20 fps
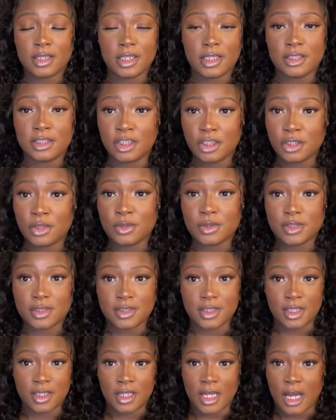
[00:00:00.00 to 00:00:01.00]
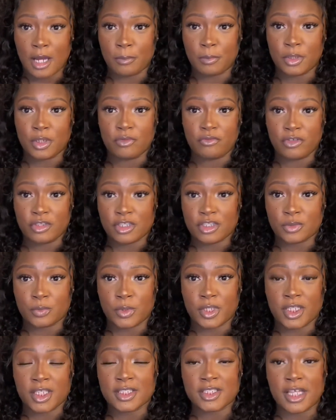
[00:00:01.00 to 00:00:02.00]
do you see how beautiful this
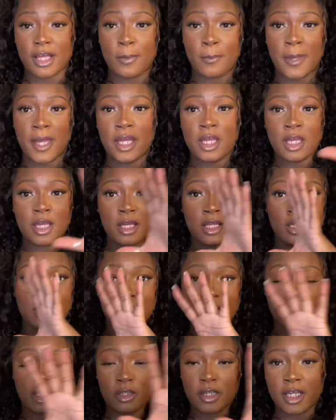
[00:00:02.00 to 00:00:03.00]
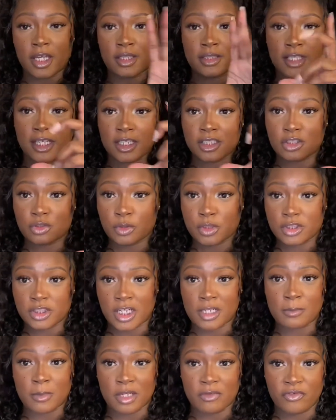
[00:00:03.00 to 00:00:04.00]
wig is? Okay, take a screenshot
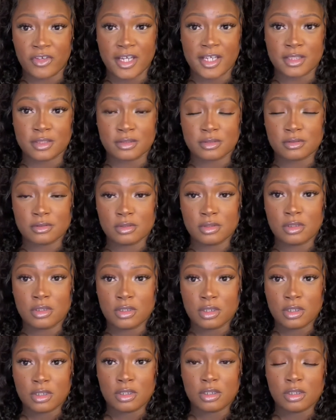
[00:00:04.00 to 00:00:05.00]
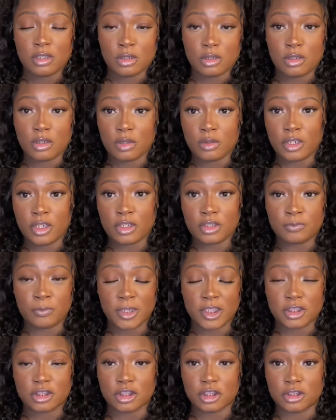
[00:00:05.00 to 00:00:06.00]
of my face. Go to your
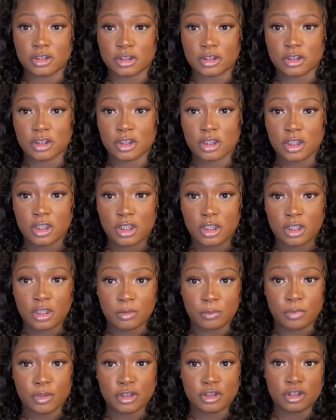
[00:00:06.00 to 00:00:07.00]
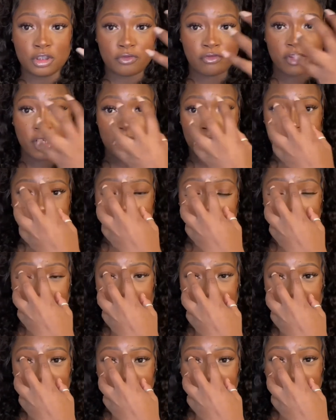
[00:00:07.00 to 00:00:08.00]
pictures. Put your face on
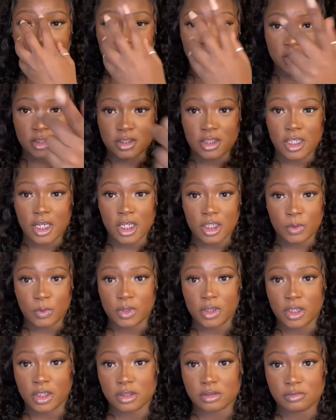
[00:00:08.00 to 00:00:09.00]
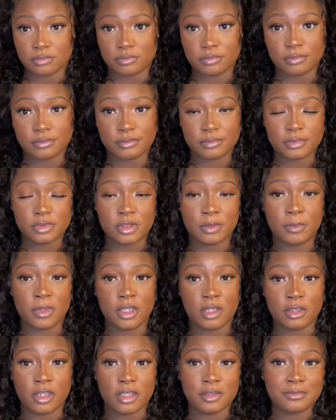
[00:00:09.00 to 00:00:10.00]
my face and see how you look. Let me
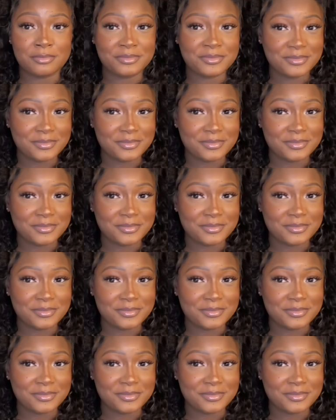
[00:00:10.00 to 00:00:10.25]
hold on.